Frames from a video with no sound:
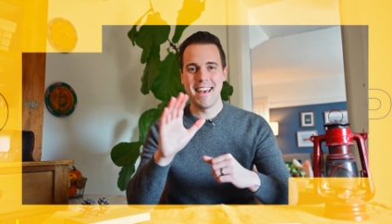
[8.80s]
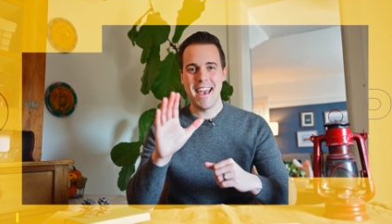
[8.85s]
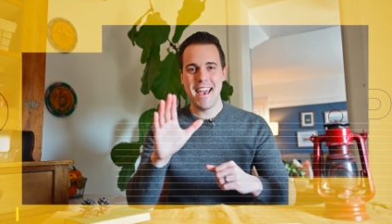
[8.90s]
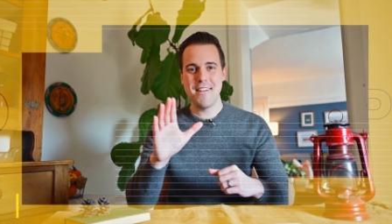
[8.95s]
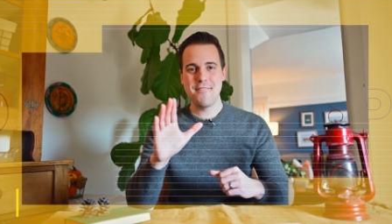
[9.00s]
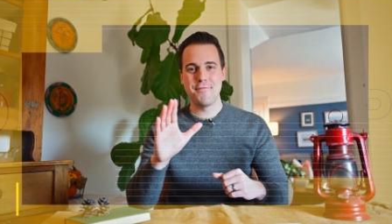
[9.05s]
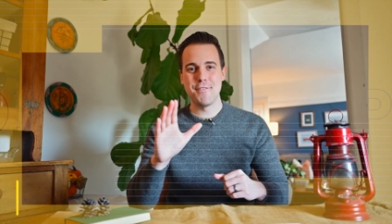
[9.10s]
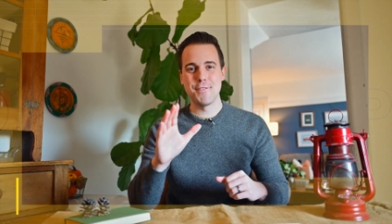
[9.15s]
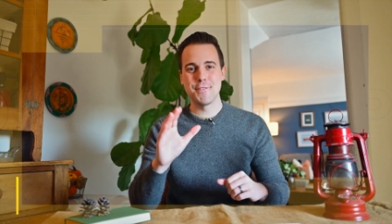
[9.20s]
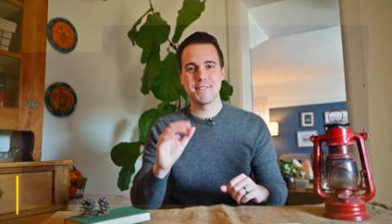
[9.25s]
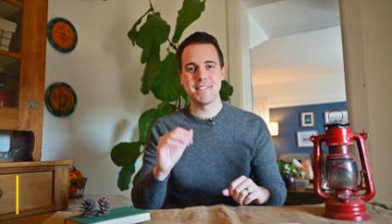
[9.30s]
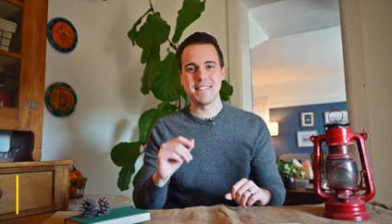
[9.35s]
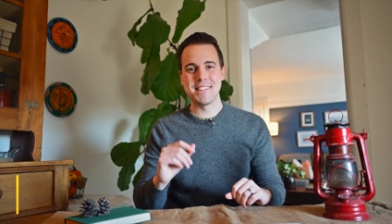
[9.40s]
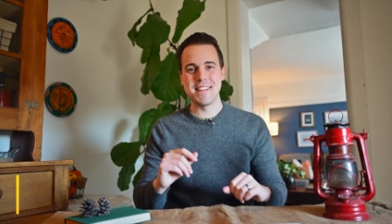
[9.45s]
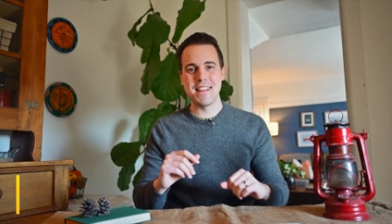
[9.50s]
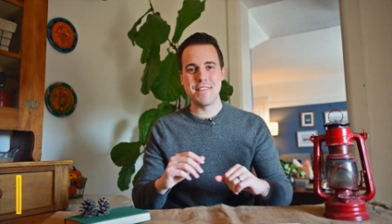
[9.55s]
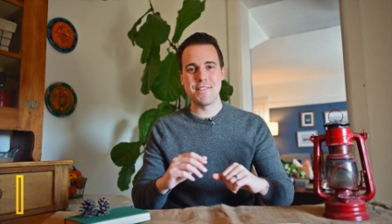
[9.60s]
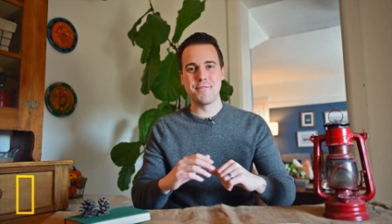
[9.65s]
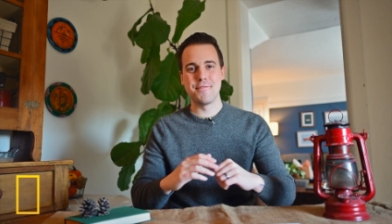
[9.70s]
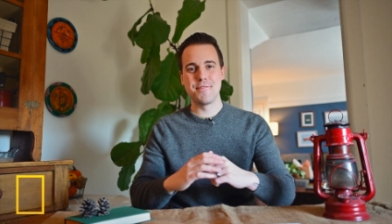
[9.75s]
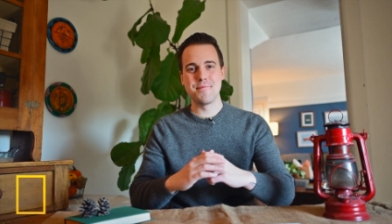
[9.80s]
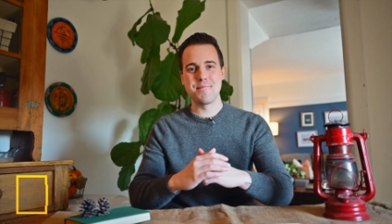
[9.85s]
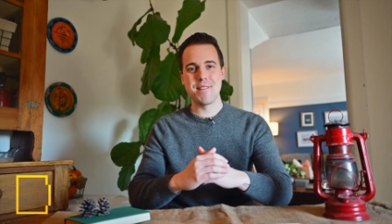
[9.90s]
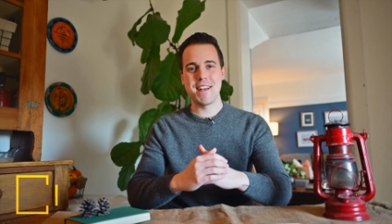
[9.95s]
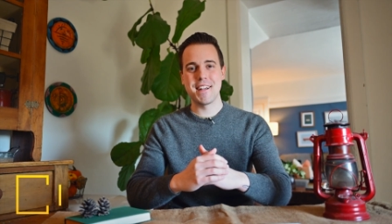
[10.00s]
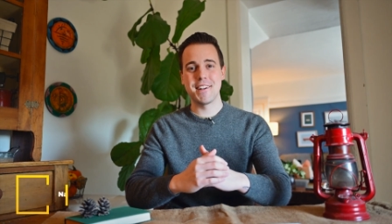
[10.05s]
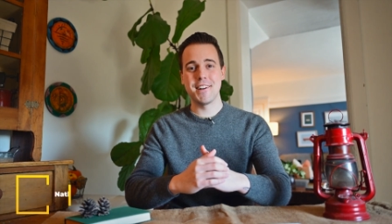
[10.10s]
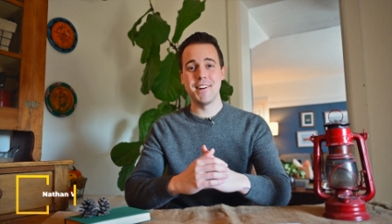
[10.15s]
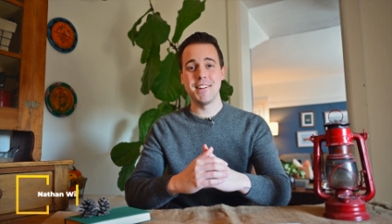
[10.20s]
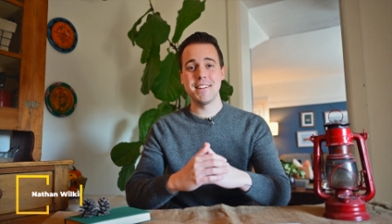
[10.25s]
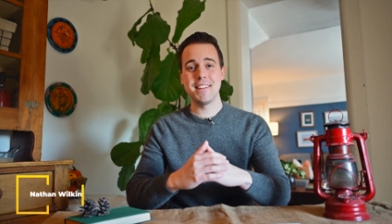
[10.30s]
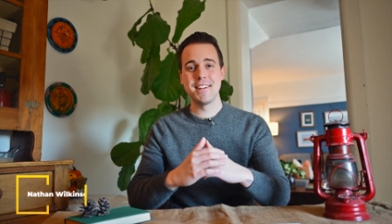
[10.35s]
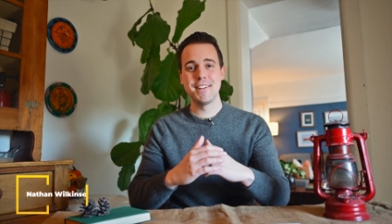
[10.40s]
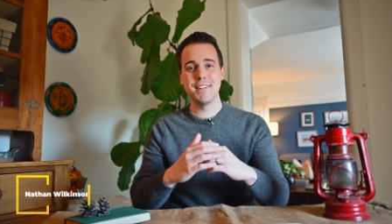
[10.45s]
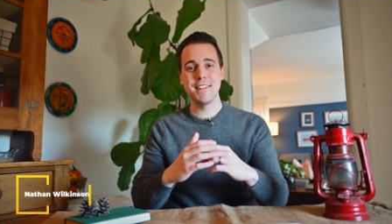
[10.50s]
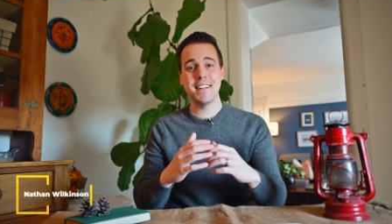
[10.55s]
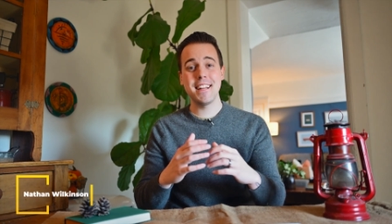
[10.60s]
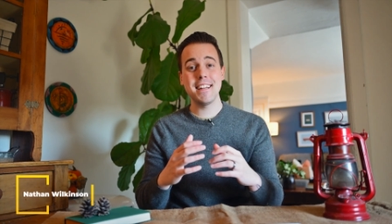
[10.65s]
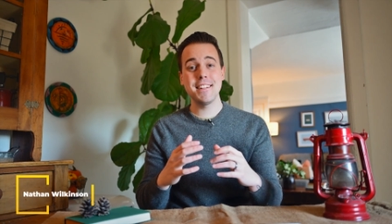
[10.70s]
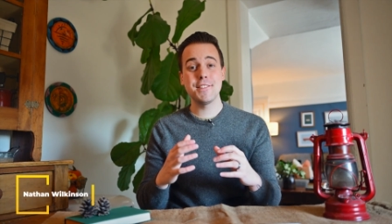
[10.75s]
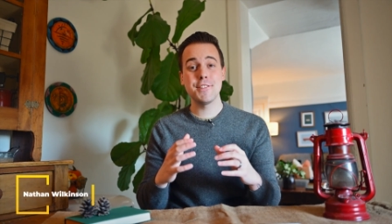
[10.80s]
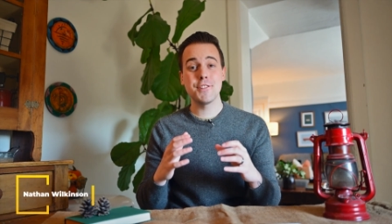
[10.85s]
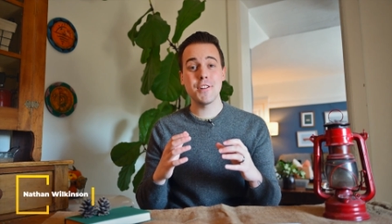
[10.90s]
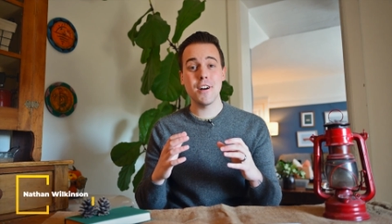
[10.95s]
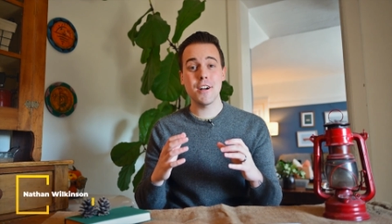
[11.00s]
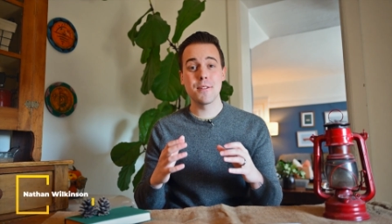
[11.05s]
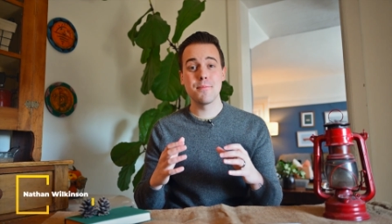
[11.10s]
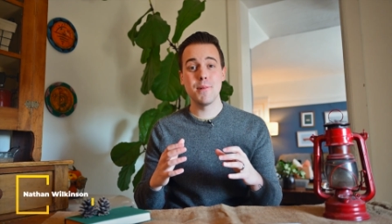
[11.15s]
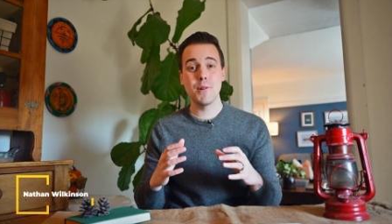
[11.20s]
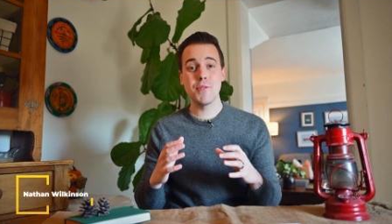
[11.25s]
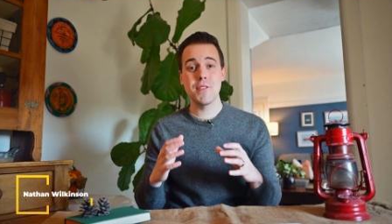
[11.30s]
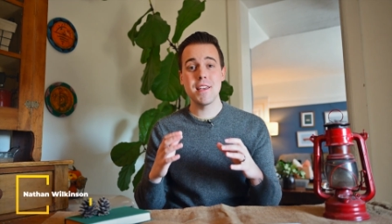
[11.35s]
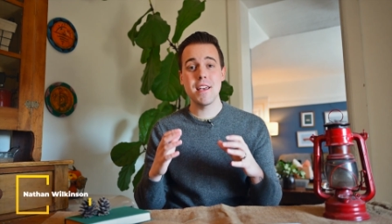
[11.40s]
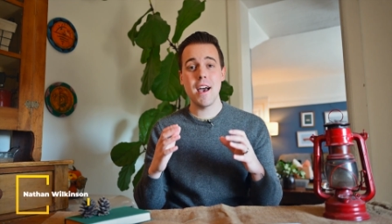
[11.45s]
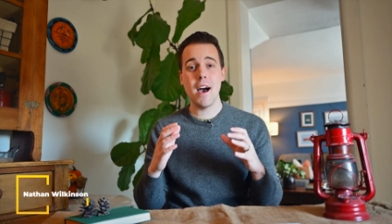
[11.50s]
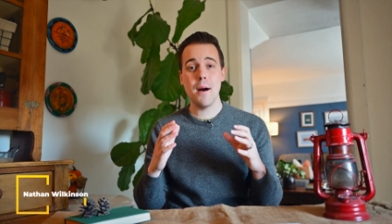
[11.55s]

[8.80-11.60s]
Hey folks, it's Nathan from Nikon, here today to talk about the